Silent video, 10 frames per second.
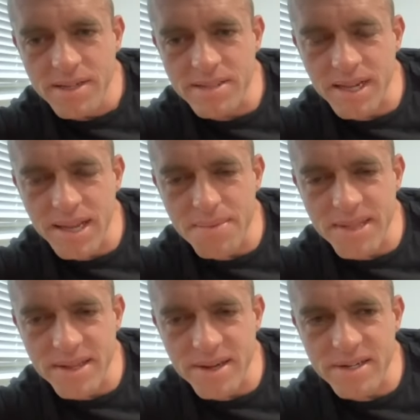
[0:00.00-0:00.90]
he's like, hey
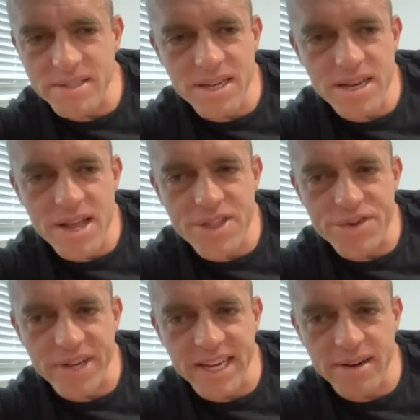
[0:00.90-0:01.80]
man, there is
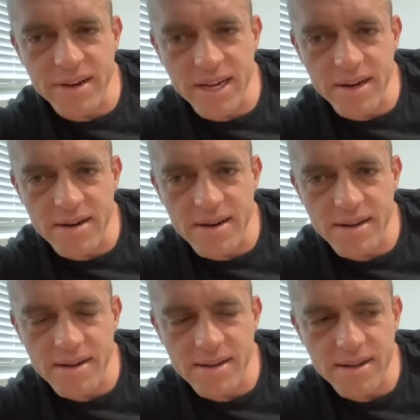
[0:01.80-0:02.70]
another gear here
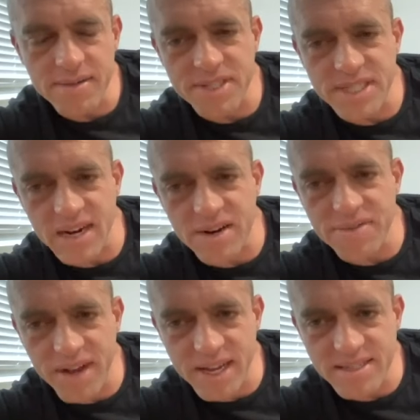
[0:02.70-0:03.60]
of
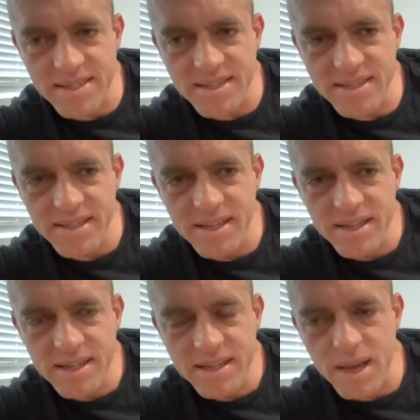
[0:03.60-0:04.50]
sacrifice
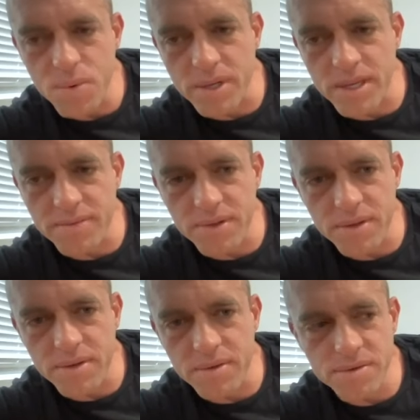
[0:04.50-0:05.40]
that will give
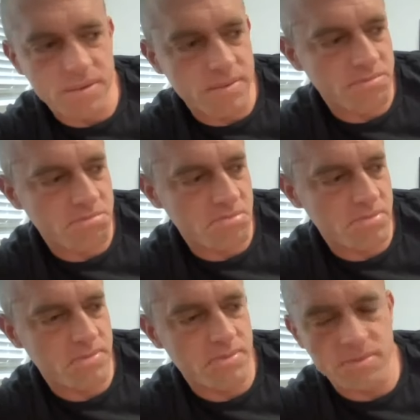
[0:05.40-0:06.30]
you
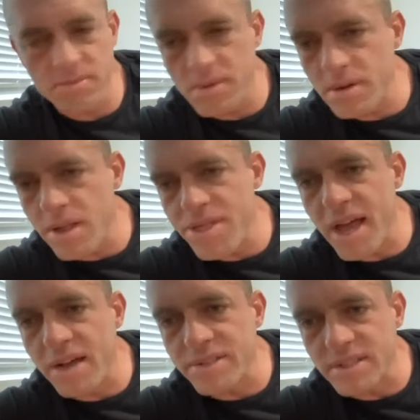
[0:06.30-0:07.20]
a
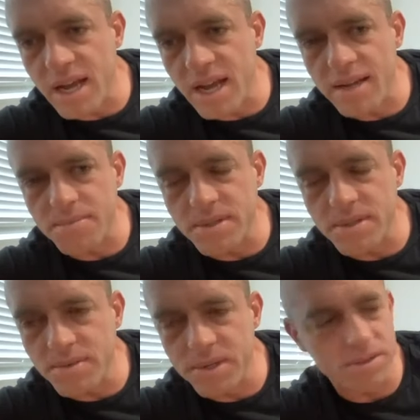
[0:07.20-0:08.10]
thousand
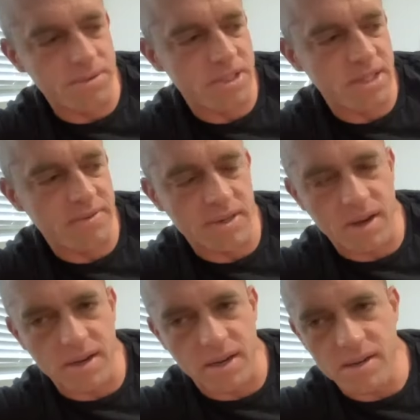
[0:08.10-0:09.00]
times what you're receiving
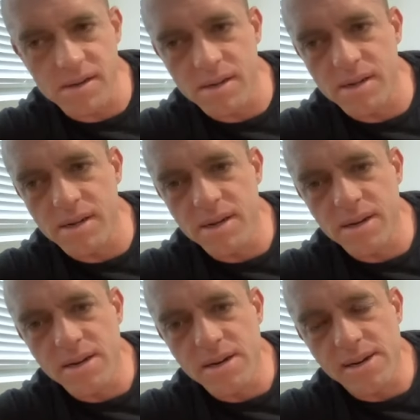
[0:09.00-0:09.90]
right now.
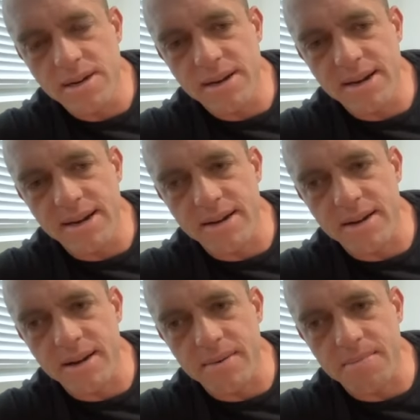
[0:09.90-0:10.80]

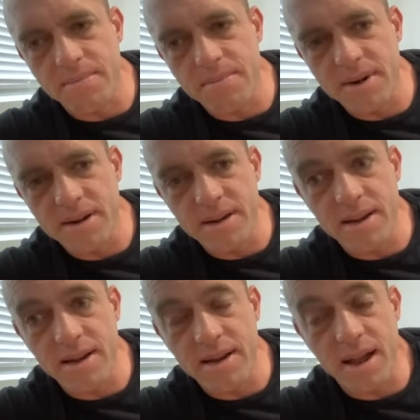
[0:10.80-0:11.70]
And um
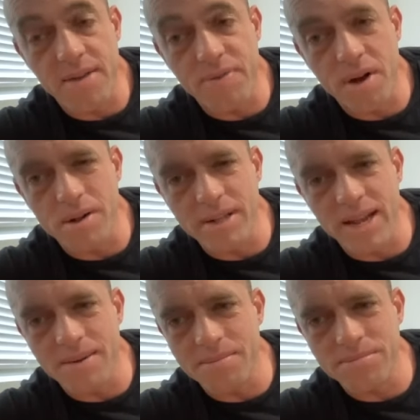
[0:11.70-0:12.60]
and and I followed
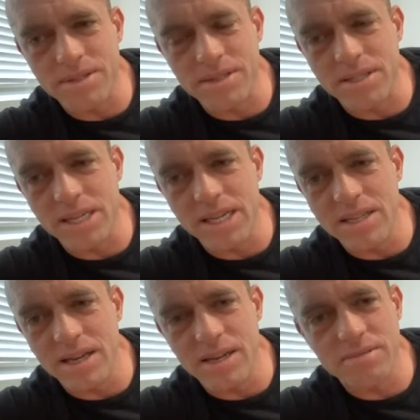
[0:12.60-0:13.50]
that to the
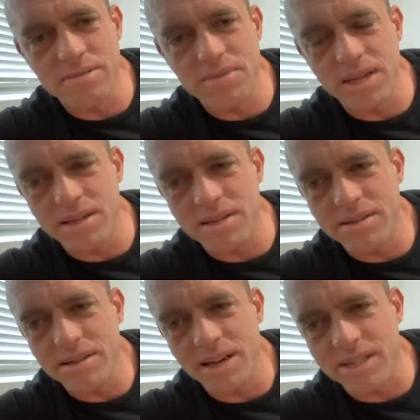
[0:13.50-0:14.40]
T that that
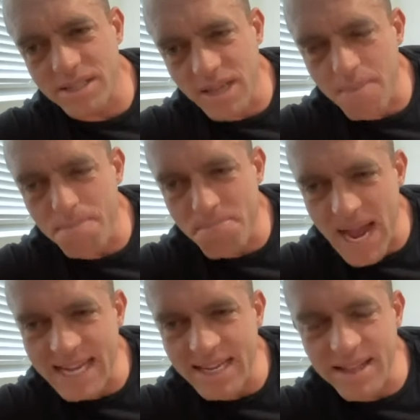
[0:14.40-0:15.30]
and I just got
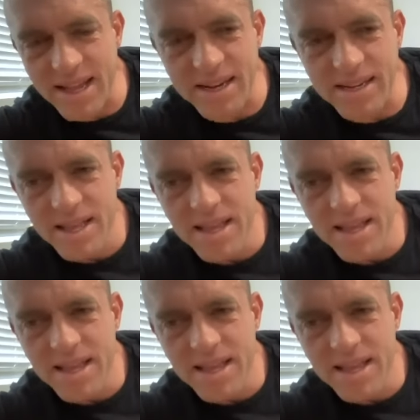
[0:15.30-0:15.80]
back into that